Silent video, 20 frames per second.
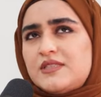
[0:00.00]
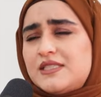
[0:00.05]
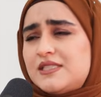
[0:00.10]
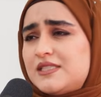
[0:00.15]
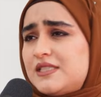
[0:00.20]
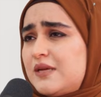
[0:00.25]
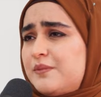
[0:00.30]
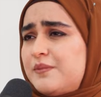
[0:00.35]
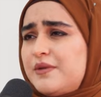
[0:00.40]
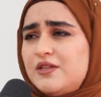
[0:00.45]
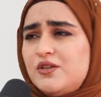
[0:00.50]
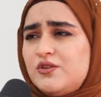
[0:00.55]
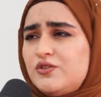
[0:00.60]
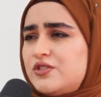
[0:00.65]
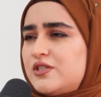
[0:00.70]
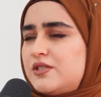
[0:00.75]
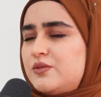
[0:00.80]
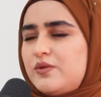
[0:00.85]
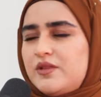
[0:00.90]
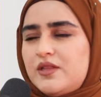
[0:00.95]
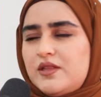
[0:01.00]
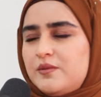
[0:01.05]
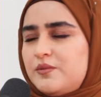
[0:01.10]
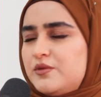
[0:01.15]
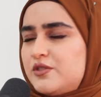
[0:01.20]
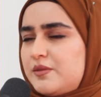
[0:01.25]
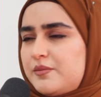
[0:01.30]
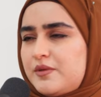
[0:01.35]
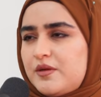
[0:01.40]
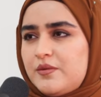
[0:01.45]
stigma, not just within the
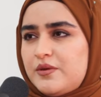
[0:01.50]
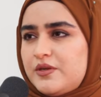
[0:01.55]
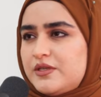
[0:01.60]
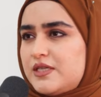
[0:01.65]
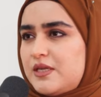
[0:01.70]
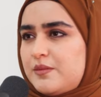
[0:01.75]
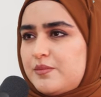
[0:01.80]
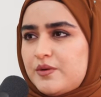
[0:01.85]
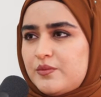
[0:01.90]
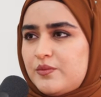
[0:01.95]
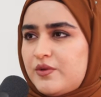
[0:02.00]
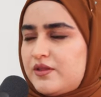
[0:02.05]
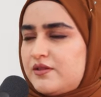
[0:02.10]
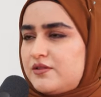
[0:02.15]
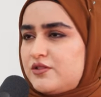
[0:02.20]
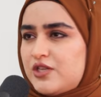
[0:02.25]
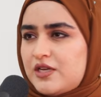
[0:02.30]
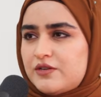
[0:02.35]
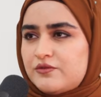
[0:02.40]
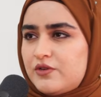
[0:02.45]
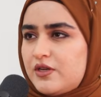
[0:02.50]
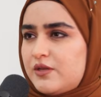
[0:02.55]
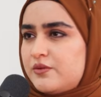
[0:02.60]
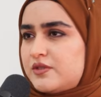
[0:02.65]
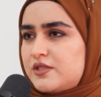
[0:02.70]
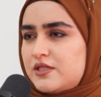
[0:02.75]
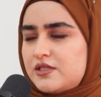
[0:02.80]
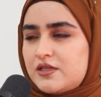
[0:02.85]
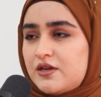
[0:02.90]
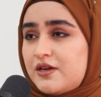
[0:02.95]
Muslim community, but with generally
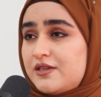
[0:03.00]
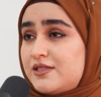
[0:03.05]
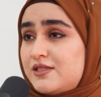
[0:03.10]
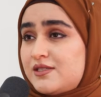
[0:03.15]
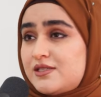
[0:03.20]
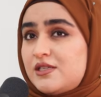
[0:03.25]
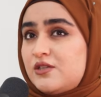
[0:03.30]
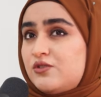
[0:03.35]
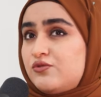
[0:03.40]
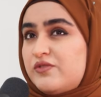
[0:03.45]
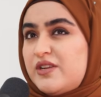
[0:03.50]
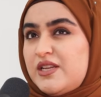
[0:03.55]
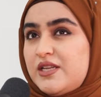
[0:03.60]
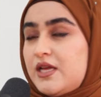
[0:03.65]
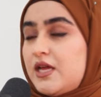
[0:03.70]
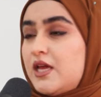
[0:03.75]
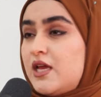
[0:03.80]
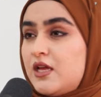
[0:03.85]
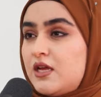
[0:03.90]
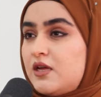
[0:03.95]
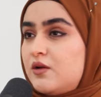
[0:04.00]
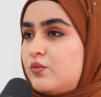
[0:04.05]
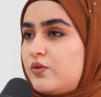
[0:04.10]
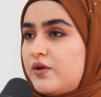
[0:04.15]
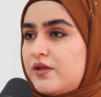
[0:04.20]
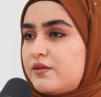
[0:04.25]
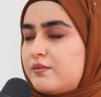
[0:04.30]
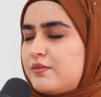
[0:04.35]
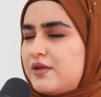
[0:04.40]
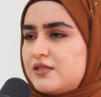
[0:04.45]
with society still, really,
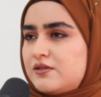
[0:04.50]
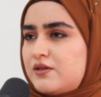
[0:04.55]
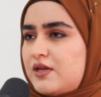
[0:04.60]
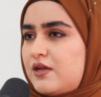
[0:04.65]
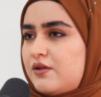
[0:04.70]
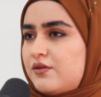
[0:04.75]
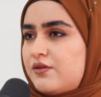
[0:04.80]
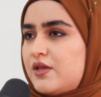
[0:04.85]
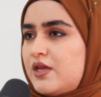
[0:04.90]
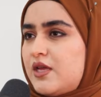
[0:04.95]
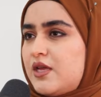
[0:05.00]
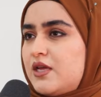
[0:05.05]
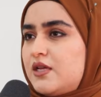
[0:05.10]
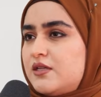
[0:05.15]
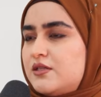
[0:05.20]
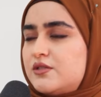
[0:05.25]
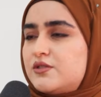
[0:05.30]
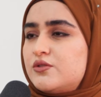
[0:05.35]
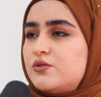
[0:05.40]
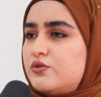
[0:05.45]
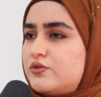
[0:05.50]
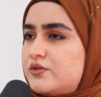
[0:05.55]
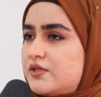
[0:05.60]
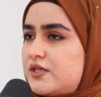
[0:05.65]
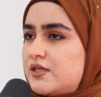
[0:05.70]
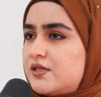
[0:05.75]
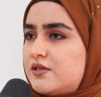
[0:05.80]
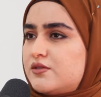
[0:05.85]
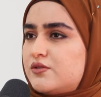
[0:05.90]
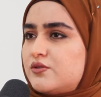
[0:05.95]
with mental health
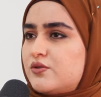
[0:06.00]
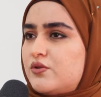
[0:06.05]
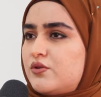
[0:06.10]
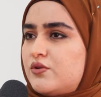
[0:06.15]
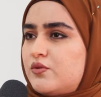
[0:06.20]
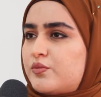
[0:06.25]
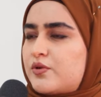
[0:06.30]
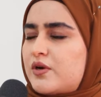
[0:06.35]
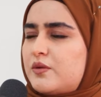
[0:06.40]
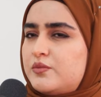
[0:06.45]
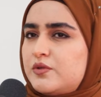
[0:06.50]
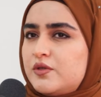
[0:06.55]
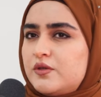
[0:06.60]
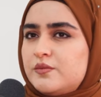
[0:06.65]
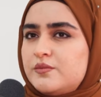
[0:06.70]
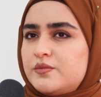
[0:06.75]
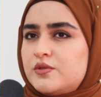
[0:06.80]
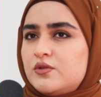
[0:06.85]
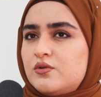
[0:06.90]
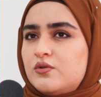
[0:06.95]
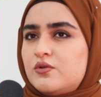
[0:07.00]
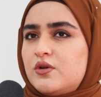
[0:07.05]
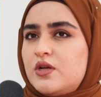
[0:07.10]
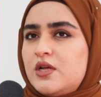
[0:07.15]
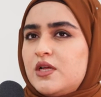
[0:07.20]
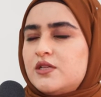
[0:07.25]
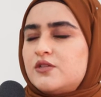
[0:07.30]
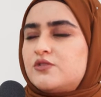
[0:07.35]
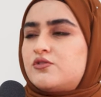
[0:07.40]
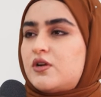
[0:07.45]
disorders or problems or
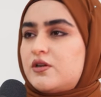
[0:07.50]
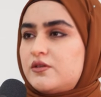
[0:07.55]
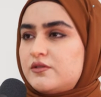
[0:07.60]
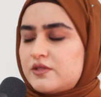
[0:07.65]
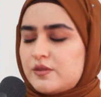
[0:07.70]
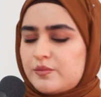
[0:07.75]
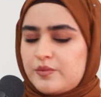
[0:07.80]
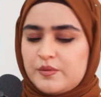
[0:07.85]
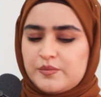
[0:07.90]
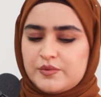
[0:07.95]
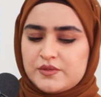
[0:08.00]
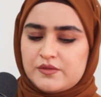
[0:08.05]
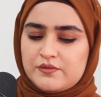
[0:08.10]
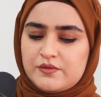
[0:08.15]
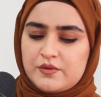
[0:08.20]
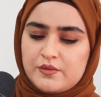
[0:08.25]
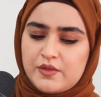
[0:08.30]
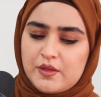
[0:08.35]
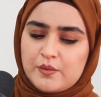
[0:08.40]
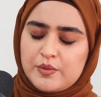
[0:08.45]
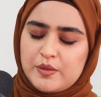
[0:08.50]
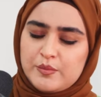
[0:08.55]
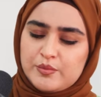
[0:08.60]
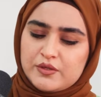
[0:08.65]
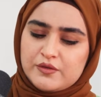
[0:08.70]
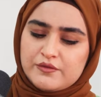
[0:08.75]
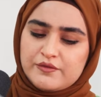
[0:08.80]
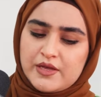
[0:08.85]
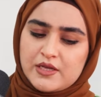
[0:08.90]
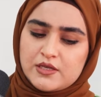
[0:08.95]
struggles that people
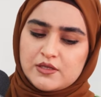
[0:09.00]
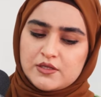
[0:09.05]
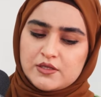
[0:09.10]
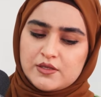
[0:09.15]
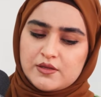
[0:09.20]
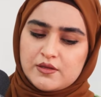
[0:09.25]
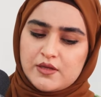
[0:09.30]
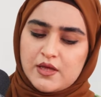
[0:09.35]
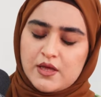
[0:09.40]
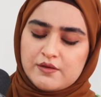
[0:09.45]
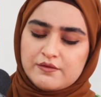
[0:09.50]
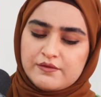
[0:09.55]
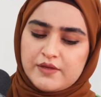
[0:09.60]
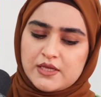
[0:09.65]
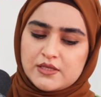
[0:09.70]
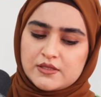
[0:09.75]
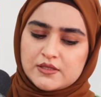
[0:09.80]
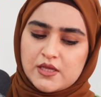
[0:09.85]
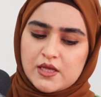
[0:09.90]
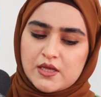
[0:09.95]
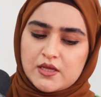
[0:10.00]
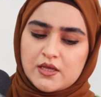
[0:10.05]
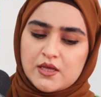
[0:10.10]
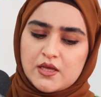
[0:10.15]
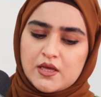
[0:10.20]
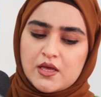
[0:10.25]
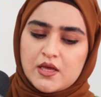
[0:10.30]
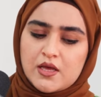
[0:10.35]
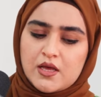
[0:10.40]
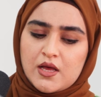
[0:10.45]
are facing.
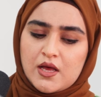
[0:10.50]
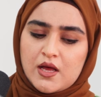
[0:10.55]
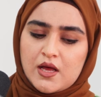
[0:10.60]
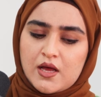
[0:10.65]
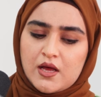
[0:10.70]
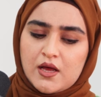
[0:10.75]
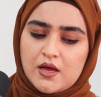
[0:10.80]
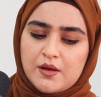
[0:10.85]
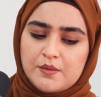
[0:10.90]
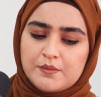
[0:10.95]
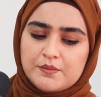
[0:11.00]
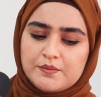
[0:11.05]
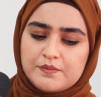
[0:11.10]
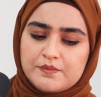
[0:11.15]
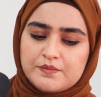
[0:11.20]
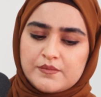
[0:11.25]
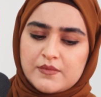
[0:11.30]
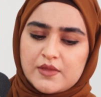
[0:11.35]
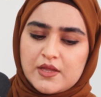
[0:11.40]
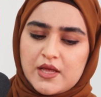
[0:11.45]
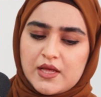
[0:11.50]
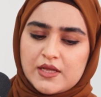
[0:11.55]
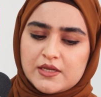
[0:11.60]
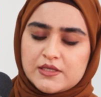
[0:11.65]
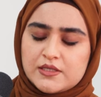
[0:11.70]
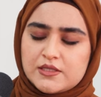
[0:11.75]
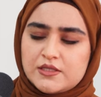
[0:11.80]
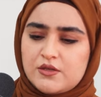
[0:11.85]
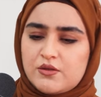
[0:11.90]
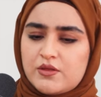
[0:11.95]
And
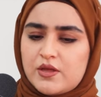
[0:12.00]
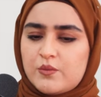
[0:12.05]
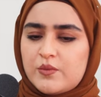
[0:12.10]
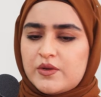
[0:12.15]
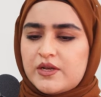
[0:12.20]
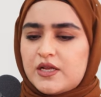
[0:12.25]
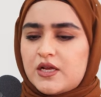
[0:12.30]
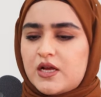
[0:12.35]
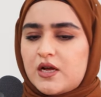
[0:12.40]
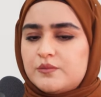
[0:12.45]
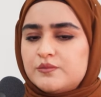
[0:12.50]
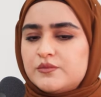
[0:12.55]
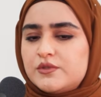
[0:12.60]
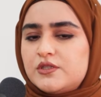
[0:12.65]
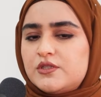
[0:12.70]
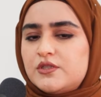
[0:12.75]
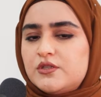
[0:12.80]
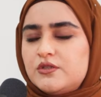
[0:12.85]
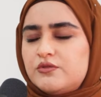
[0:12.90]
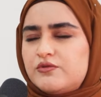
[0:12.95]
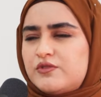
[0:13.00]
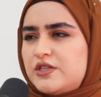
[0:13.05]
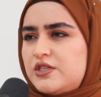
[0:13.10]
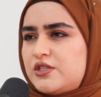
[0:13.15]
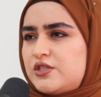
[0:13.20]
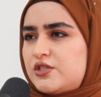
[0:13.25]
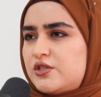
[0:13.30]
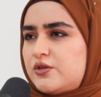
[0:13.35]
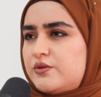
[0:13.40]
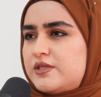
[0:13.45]
do you think when it comes to
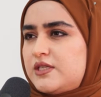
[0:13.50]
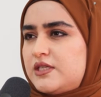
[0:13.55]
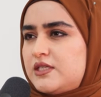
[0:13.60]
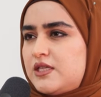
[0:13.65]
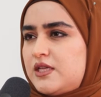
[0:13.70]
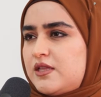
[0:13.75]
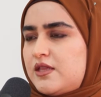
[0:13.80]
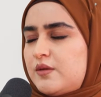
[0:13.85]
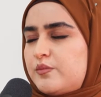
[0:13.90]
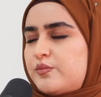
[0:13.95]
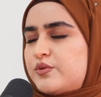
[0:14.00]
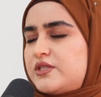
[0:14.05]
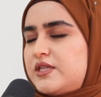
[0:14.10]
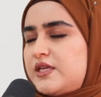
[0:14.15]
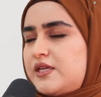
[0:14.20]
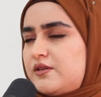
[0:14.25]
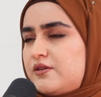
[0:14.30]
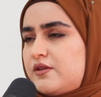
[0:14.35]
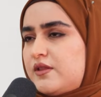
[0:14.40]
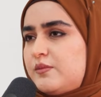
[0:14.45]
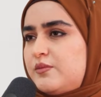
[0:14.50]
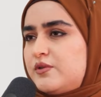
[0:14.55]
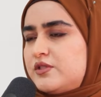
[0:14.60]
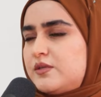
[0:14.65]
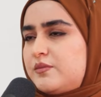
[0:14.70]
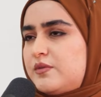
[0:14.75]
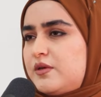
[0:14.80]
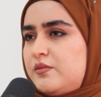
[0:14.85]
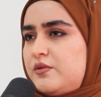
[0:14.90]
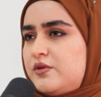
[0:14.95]
religious OCD that particularly in the
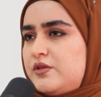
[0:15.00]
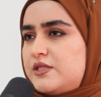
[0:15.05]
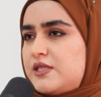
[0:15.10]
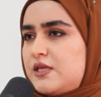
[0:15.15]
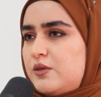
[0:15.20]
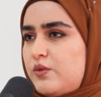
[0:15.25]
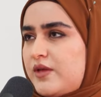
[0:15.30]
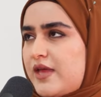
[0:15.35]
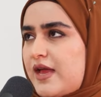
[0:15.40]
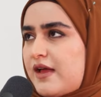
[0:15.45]
Muslim community we